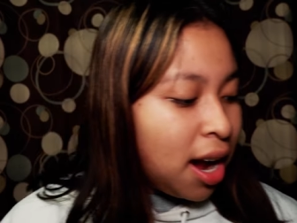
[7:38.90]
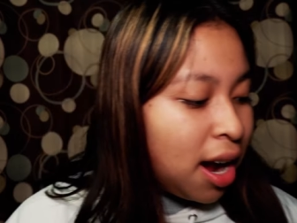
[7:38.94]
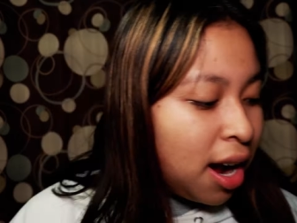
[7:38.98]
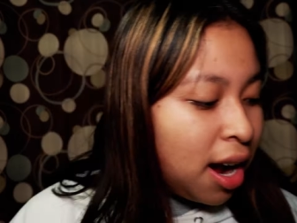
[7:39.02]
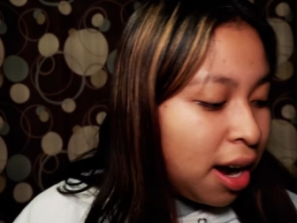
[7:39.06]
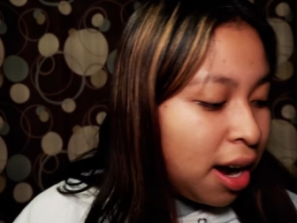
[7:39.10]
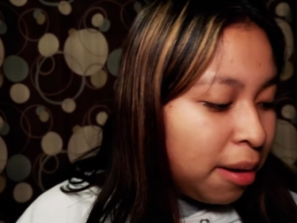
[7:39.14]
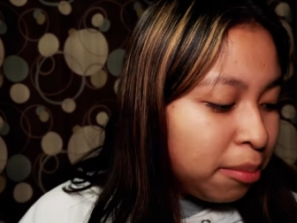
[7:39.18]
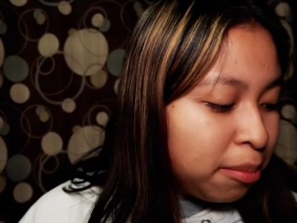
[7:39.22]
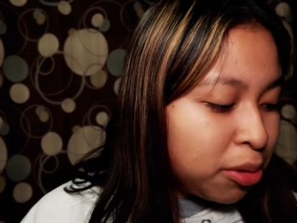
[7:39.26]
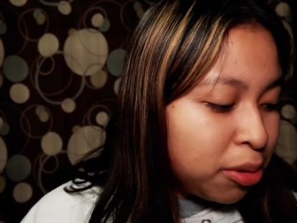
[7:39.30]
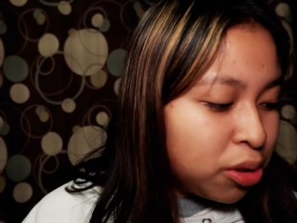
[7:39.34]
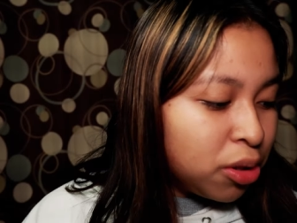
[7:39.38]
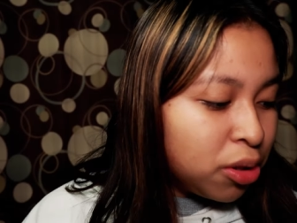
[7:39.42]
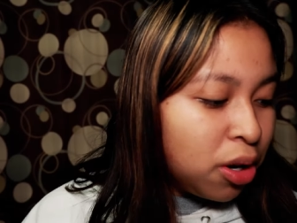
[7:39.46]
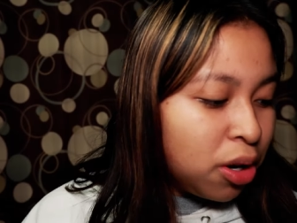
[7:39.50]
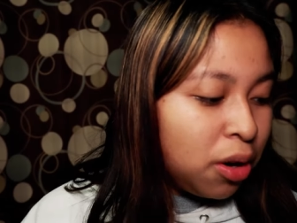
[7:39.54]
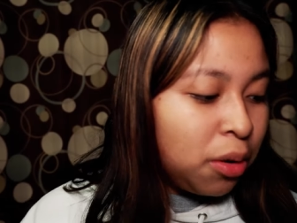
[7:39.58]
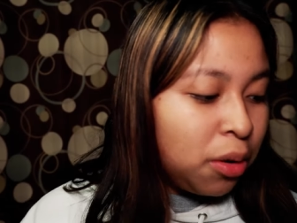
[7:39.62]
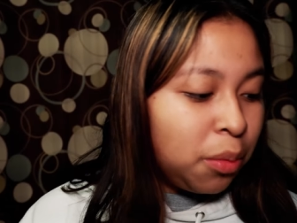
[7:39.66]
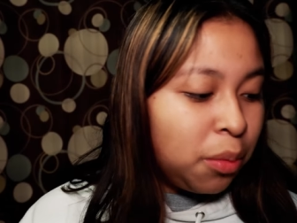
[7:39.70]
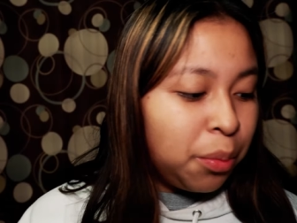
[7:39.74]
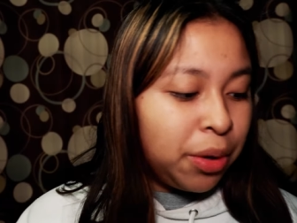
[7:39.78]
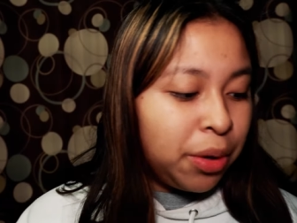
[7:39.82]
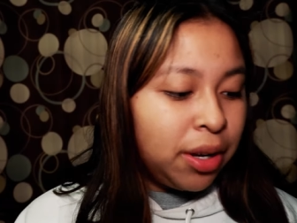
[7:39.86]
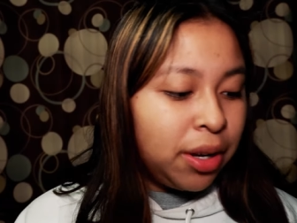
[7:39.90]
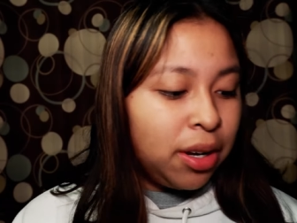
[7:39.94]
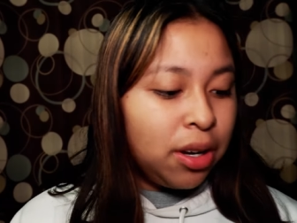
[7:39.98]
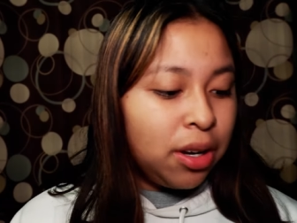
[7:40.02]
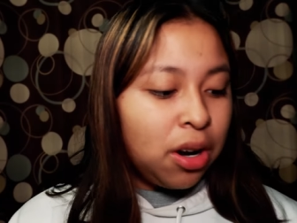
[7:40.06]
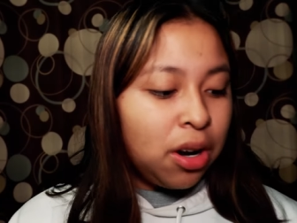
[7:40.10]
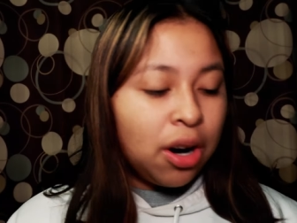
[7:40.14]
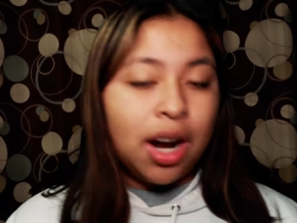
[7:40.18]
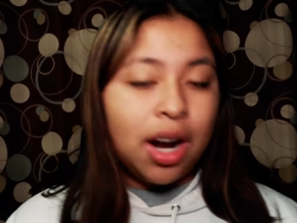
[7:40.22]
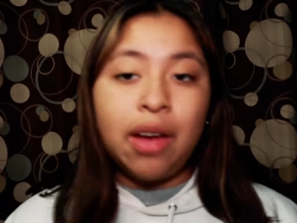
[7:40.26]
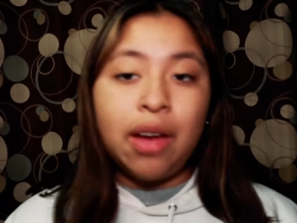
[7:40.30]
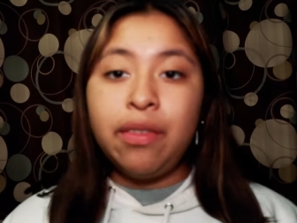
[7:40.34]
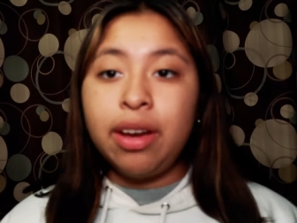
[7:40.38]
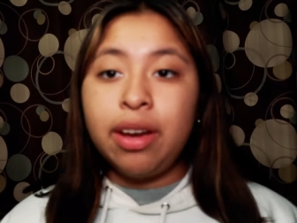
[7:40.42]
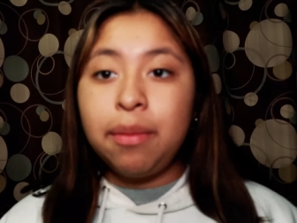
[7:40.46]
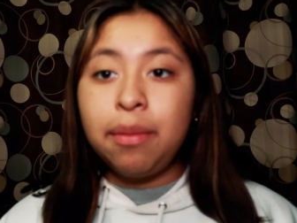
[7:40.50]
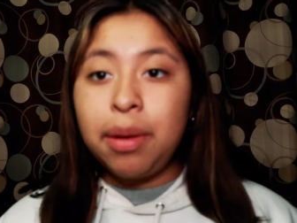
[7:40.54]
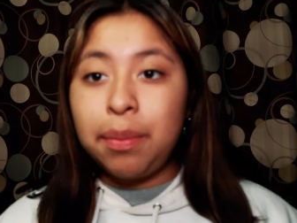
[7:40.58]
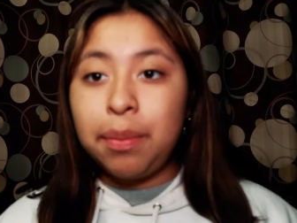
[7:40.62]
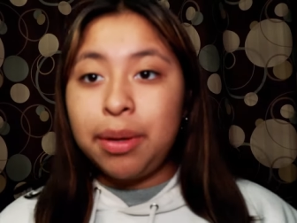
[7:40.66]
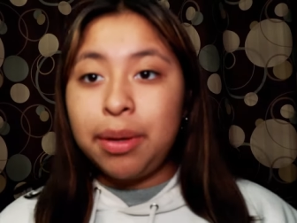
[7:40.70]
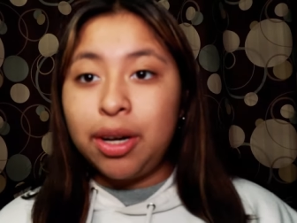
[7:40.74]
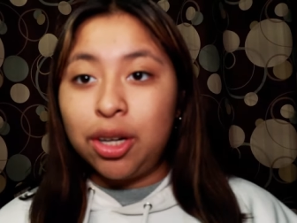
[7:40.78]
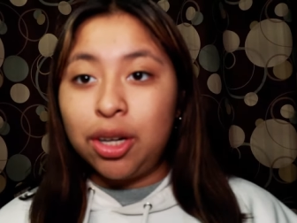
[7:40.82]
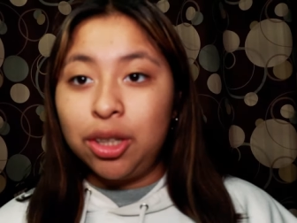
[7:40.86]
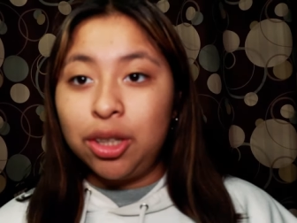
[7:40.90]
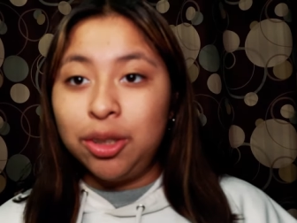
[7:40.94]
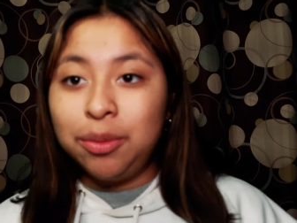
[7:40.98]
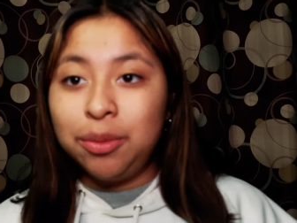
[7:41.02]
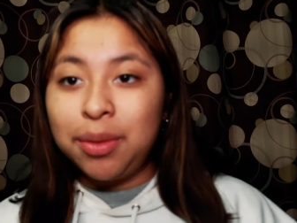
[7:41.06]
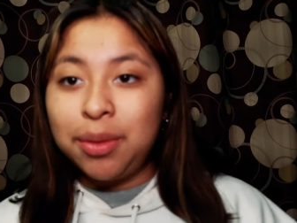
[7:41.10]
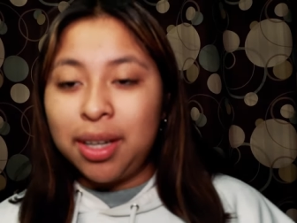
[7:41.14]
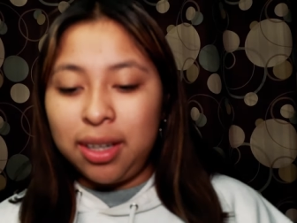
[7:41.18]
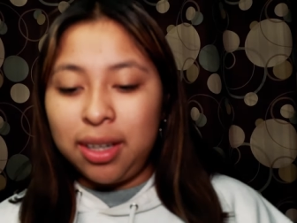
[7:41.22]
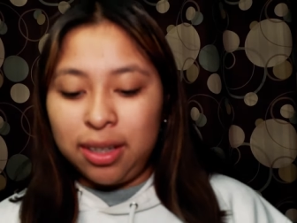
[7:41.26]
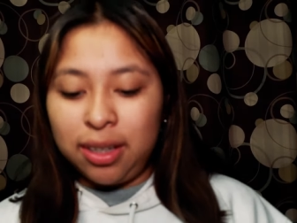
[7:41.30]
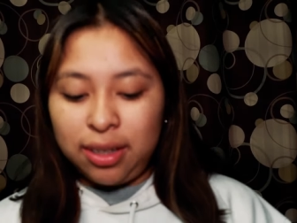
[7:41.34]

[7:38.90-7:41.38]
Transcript: Um, so we are having a baby girl,